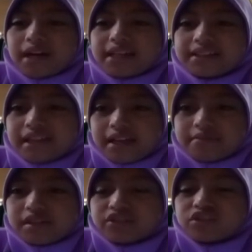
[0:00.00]
My
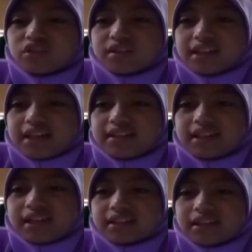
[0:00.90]
name is
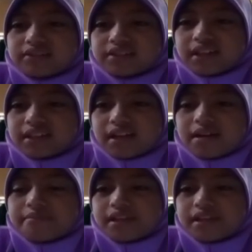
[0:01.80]
Nulaila Kaisara